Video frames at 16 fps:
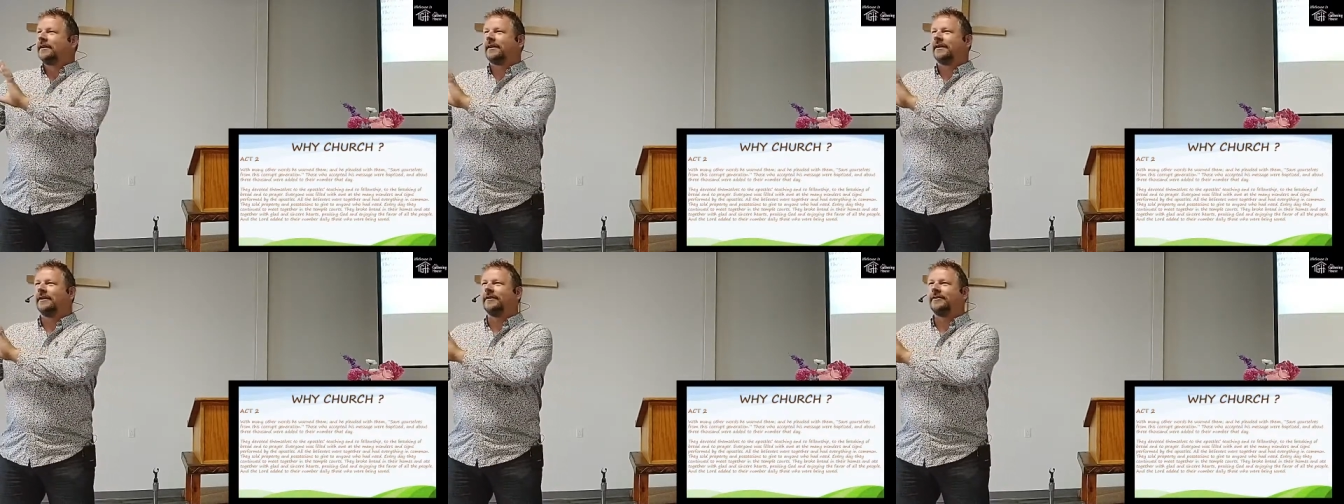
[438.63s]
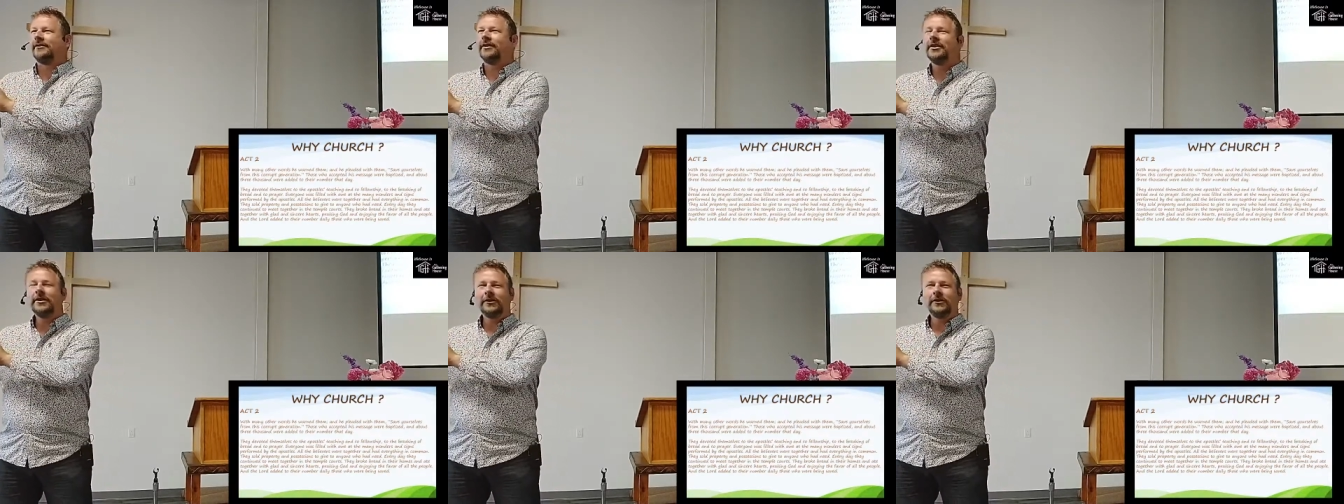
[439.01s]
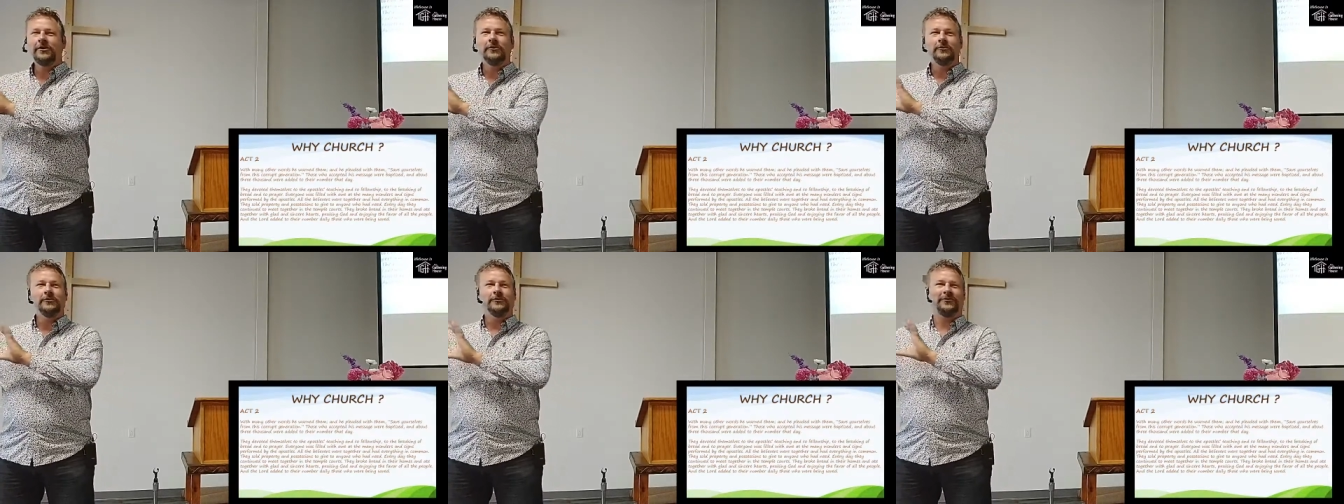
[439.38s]

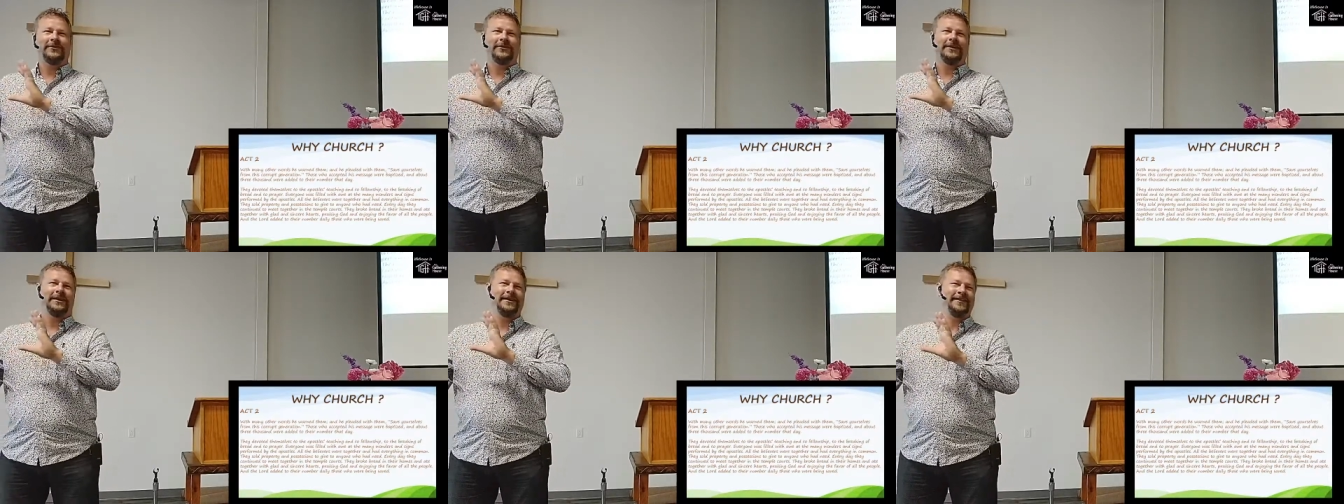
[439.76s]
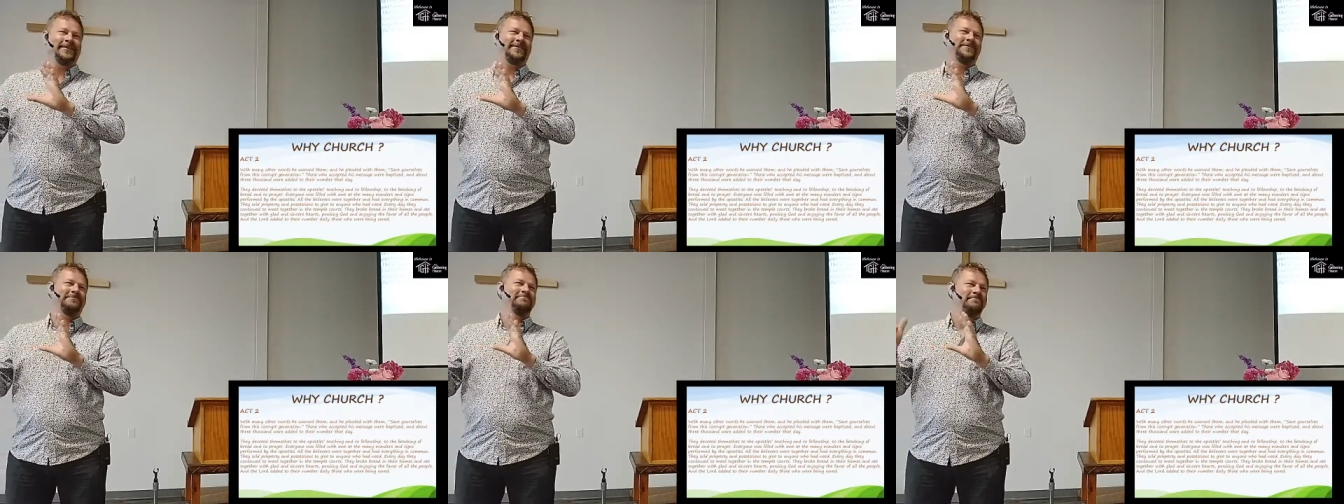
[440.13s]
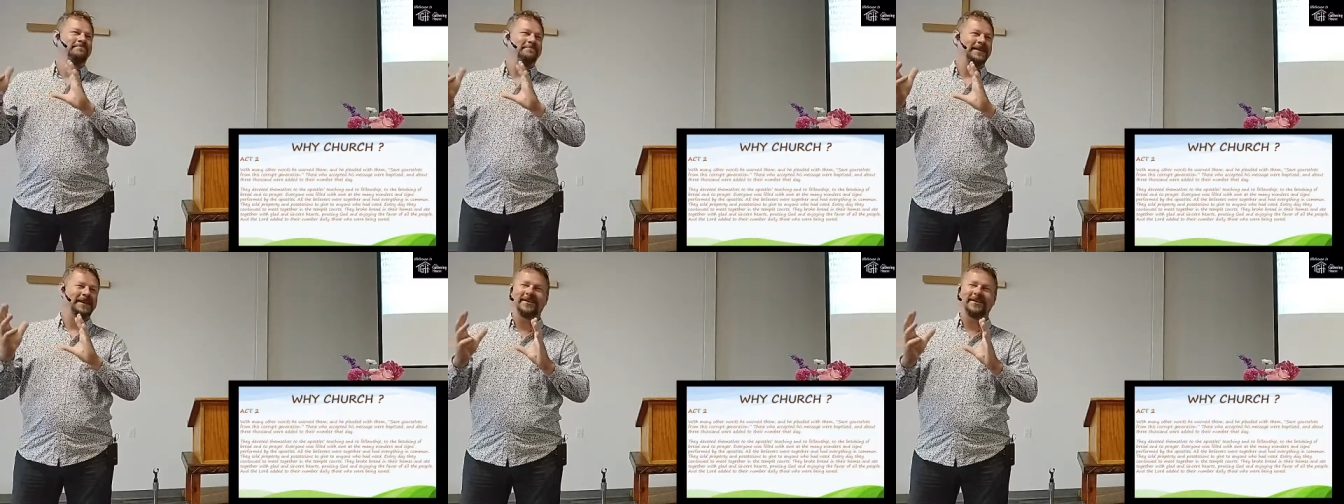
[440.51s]
continues his
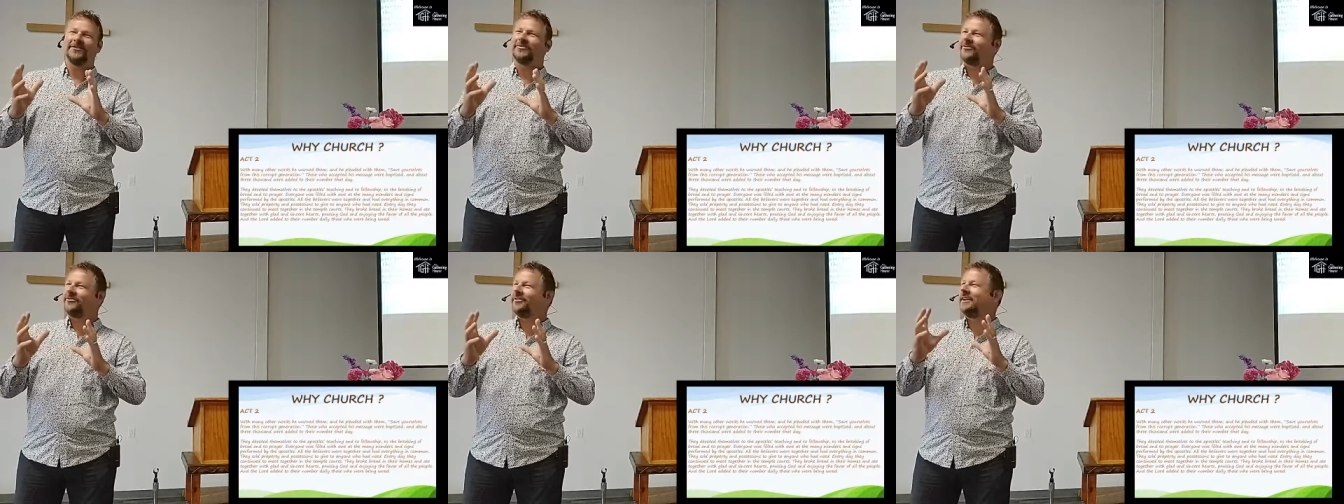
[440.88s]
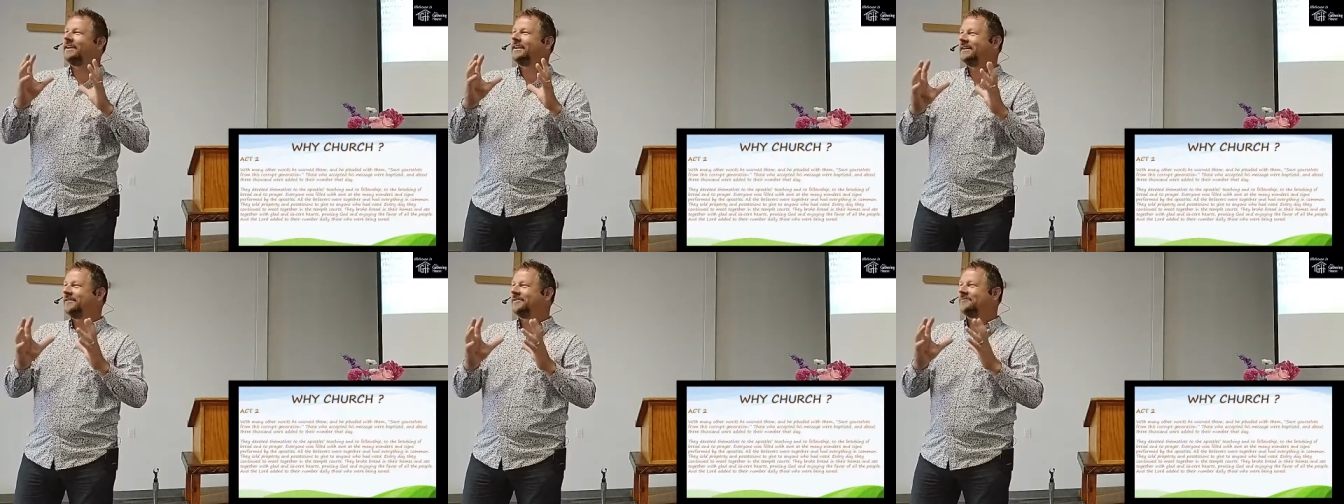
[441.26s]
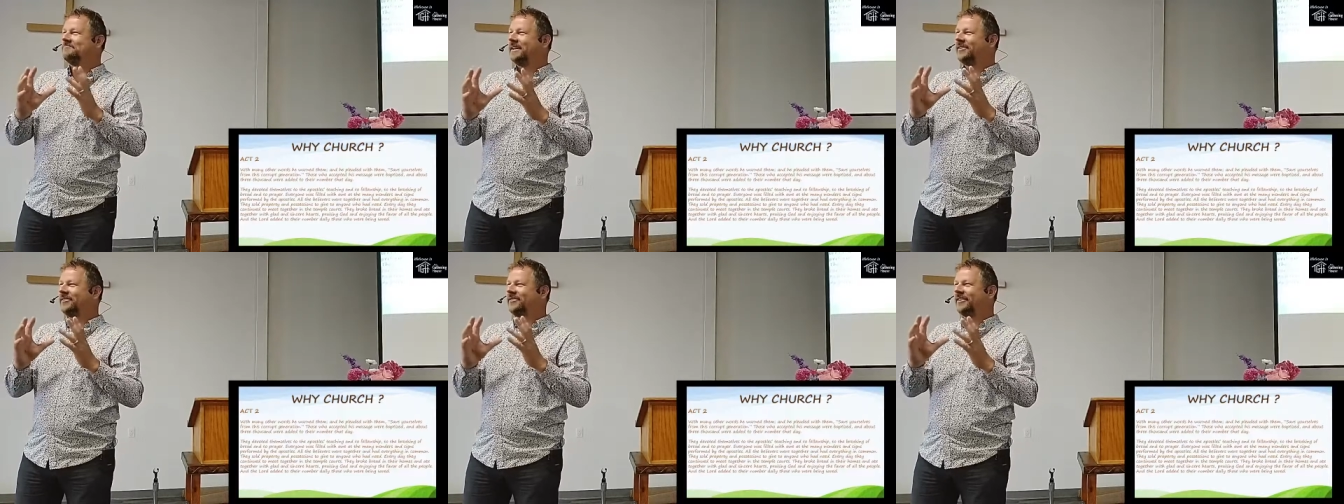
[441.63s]
ministry and his
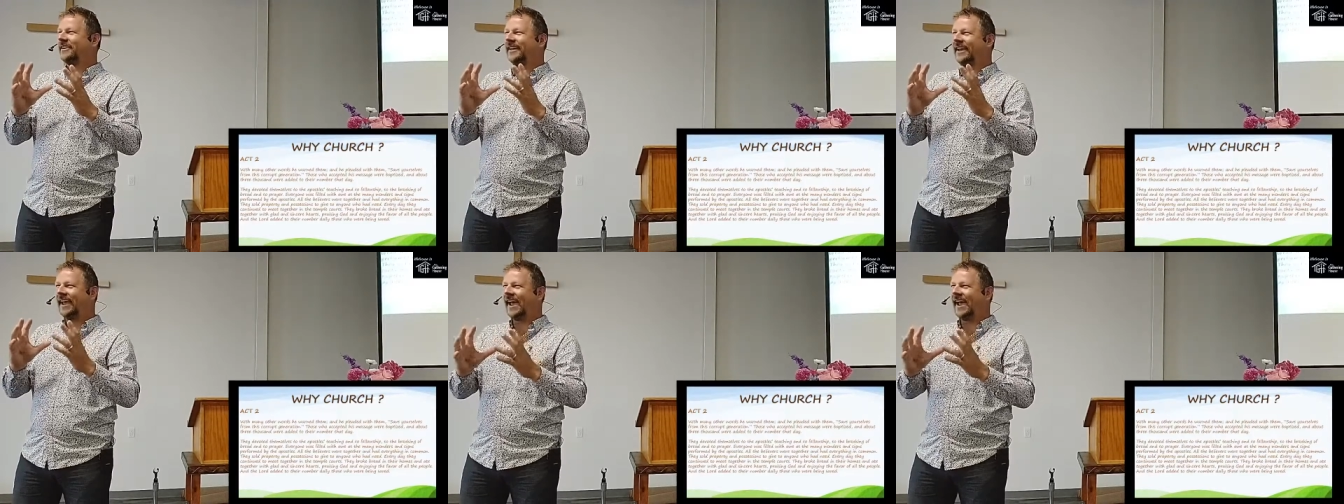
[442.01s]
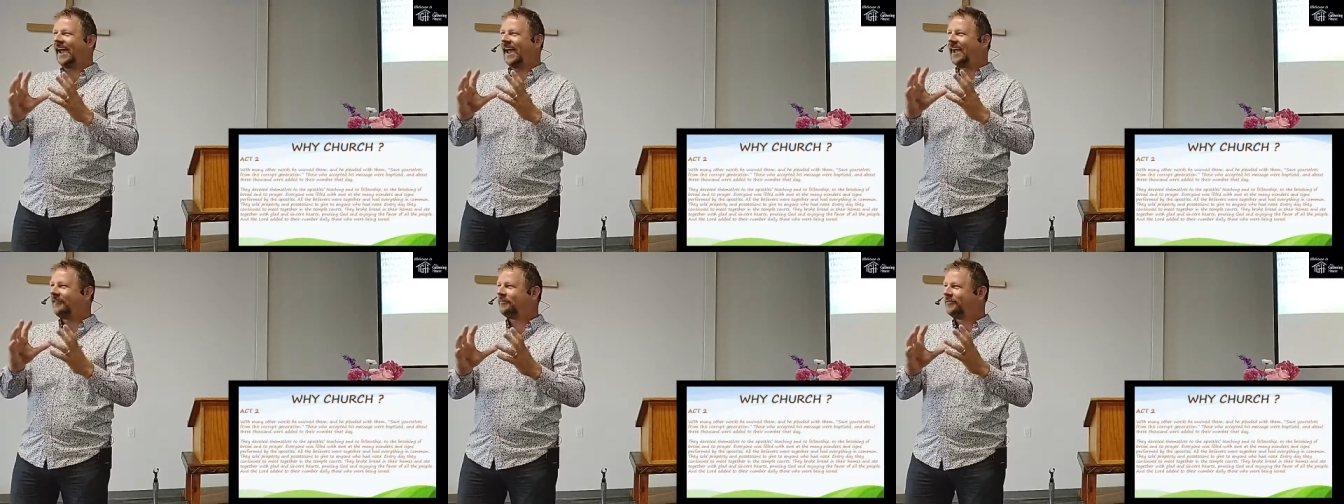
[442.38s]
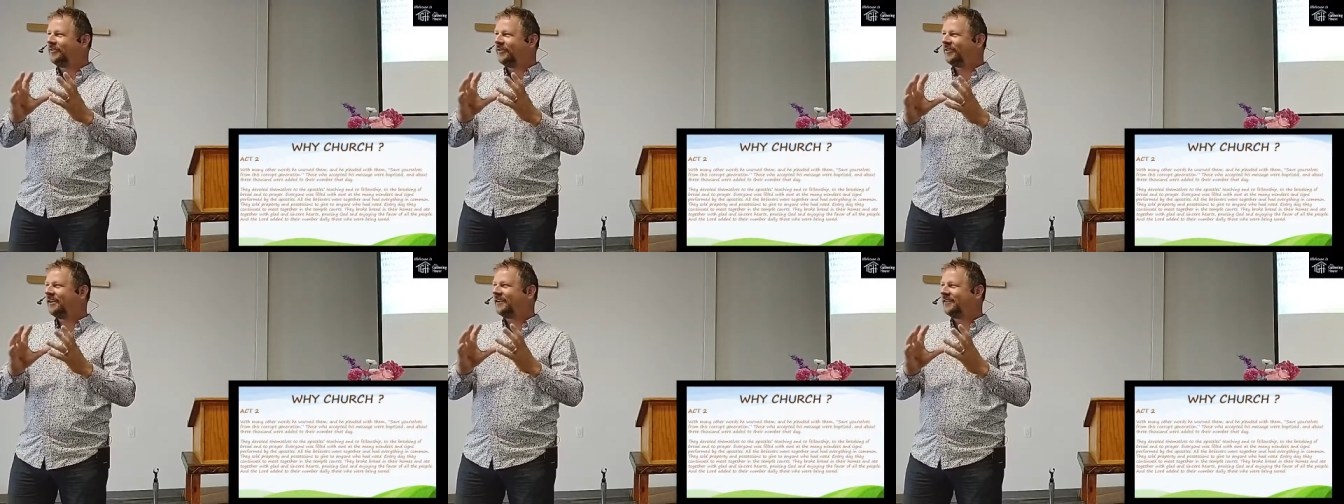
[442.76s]
mission
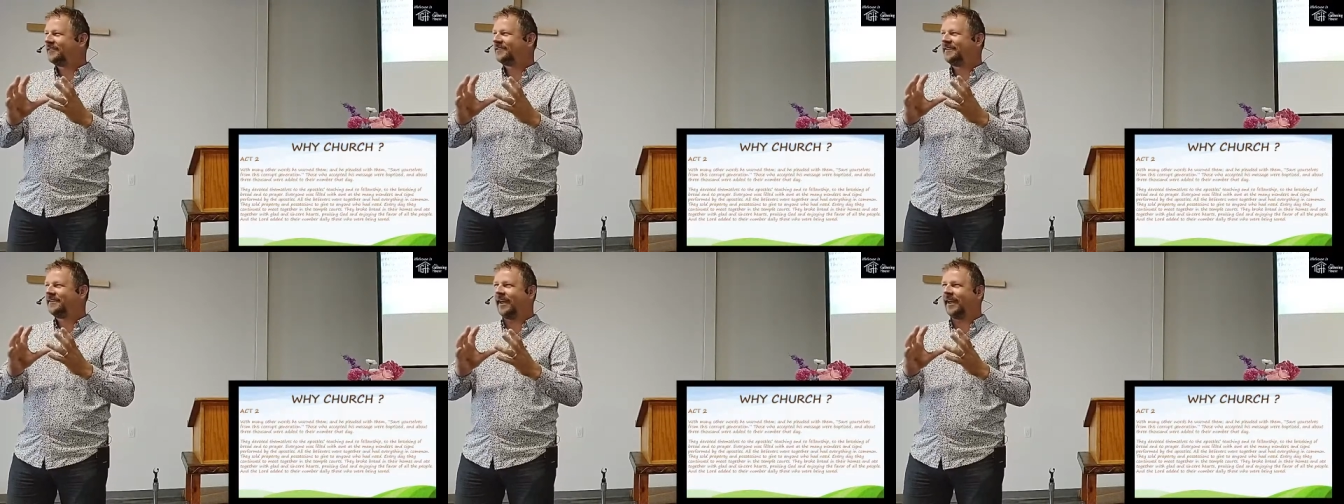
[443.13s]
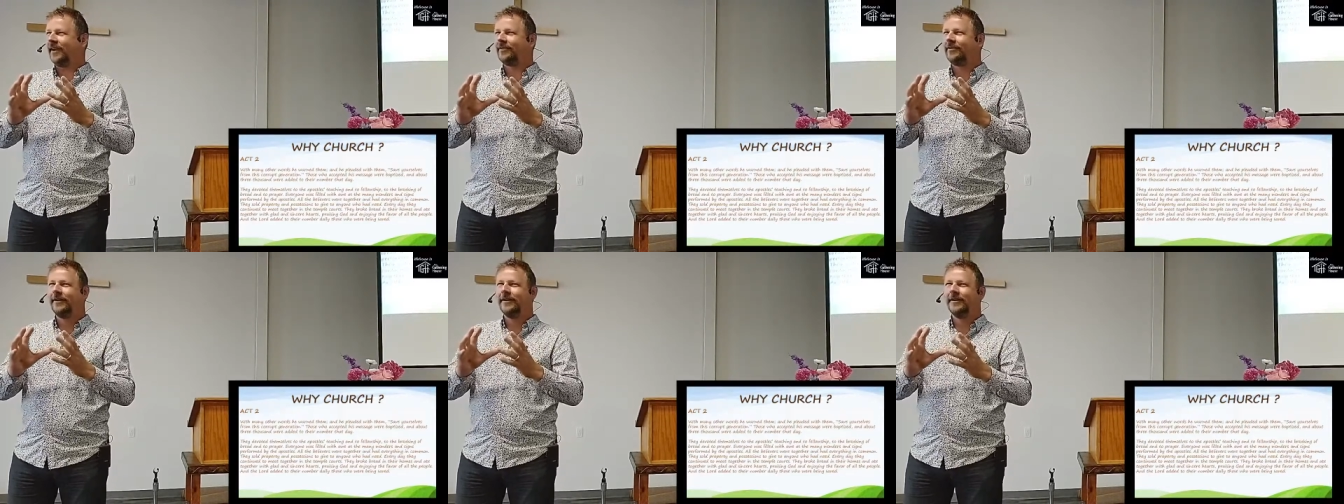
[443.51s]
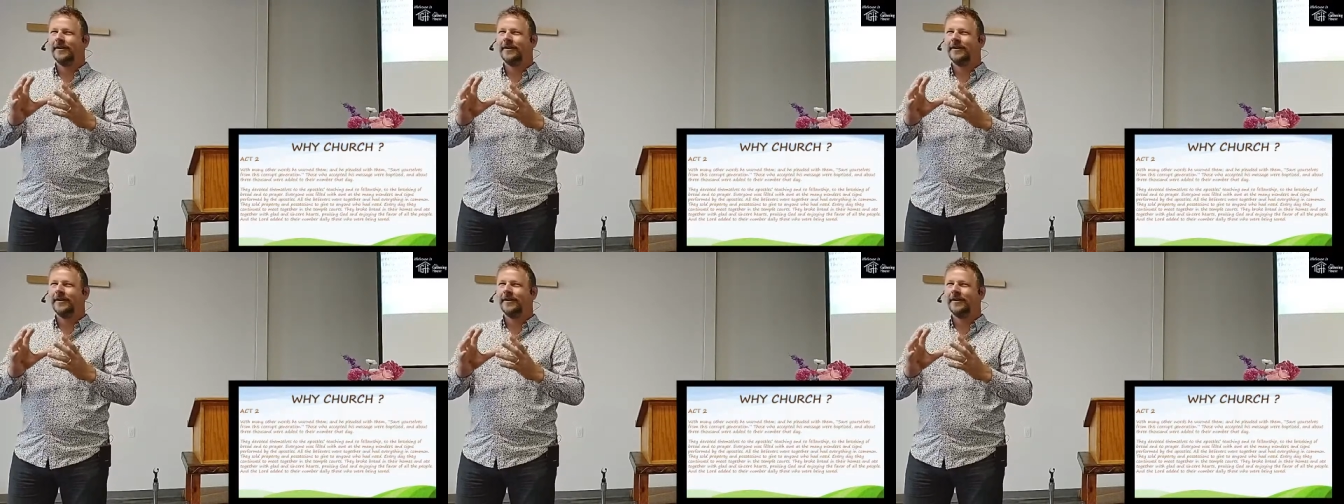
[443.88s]
after his death